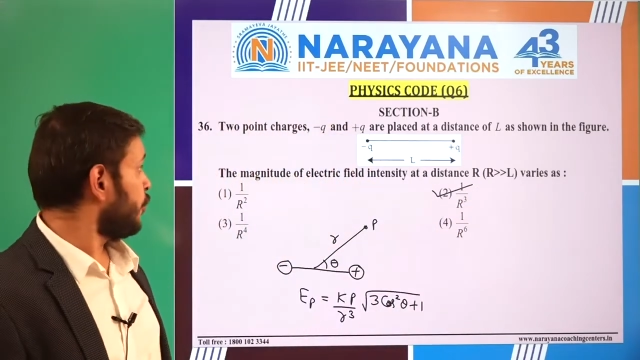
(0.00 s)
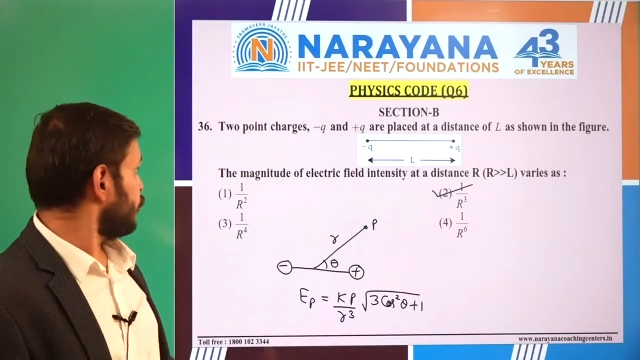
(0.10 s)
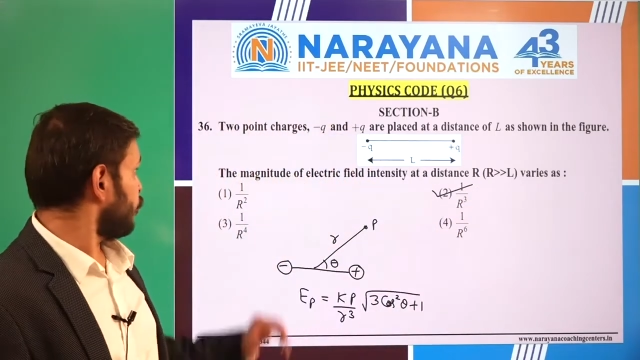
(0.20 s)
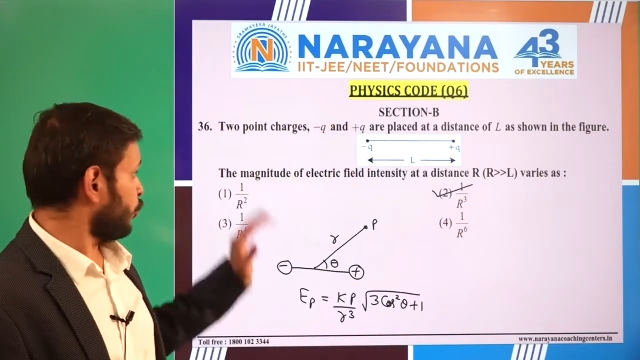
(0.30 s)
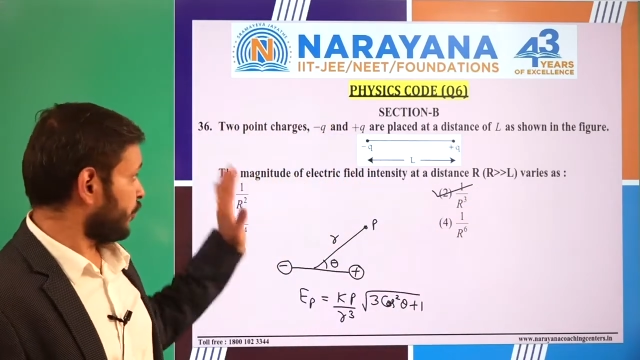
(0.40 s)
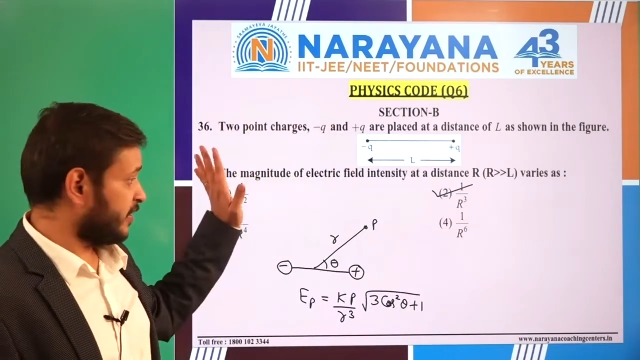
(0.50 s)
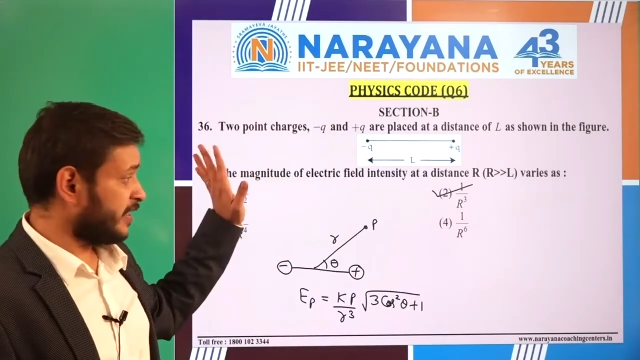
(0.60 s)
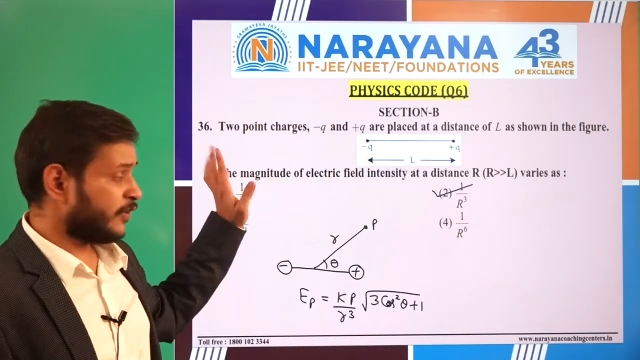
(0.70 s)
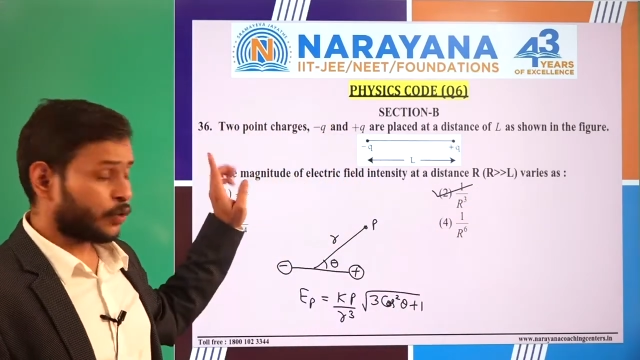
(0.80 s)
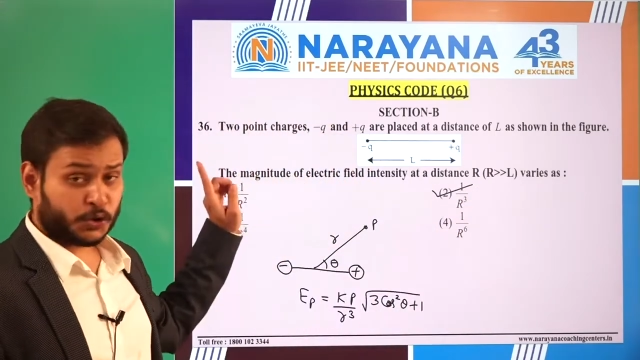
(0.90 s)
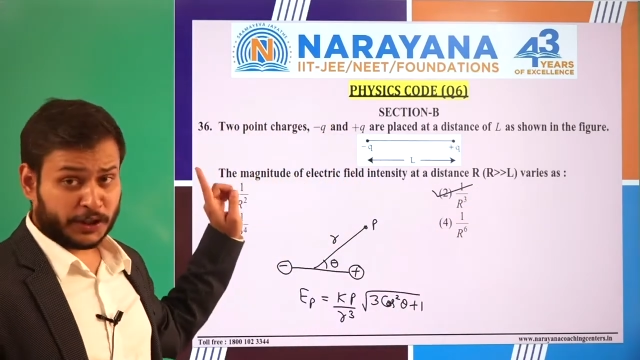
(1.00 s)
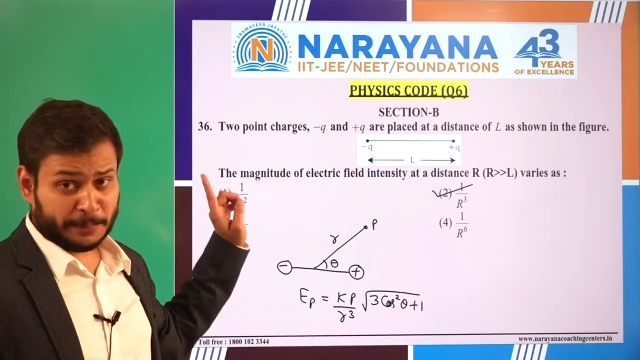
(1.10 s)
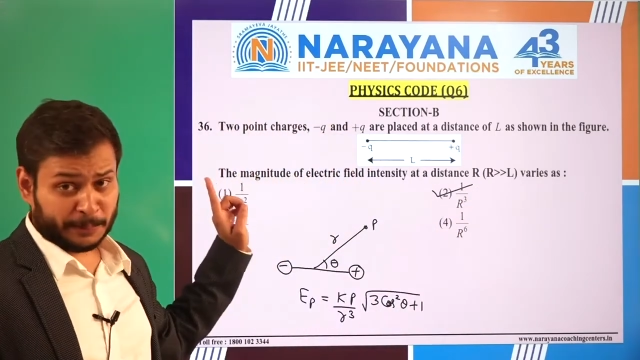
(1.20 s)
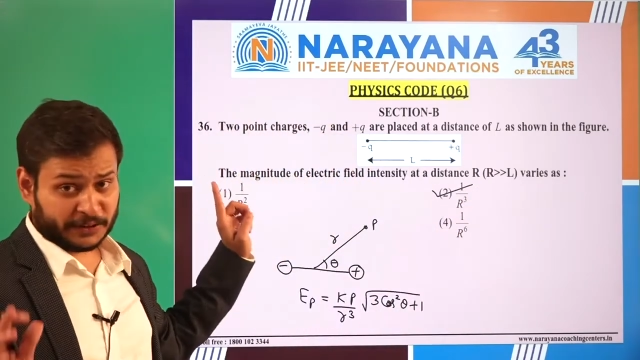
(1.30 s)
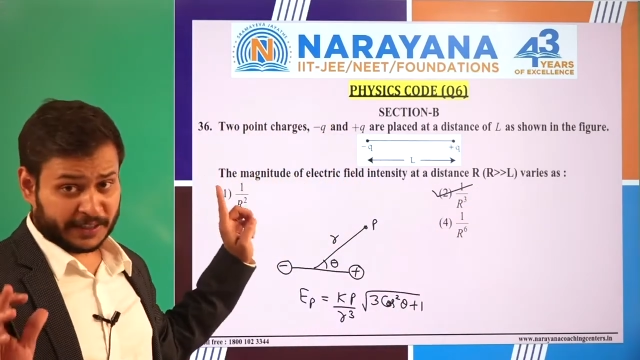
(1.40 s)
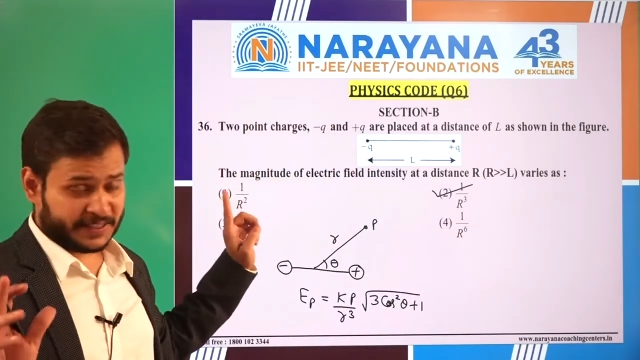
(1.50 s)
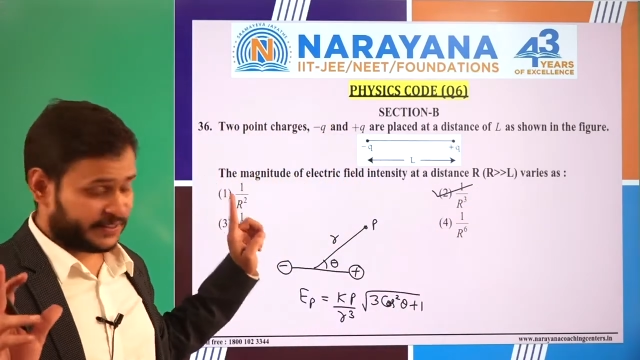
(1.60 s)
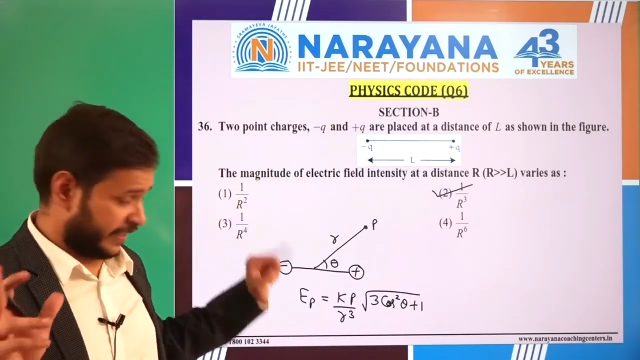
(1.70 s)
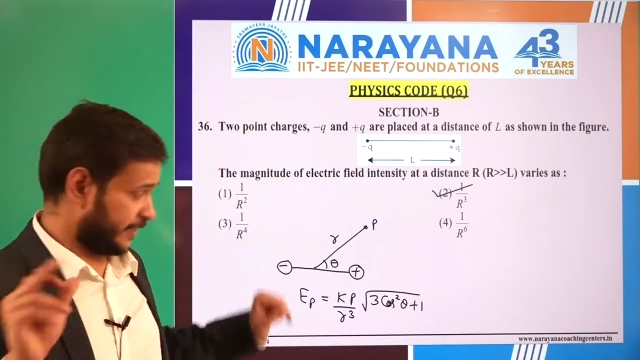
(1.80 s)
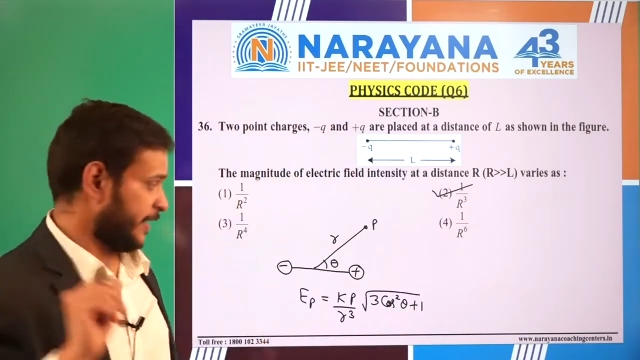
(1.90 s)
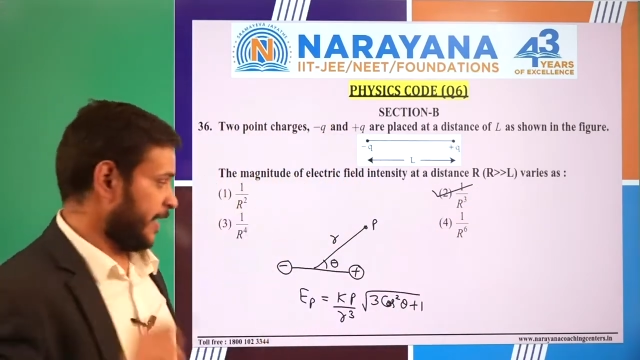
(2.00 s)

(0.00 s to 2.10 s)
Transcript: So this is question number 36.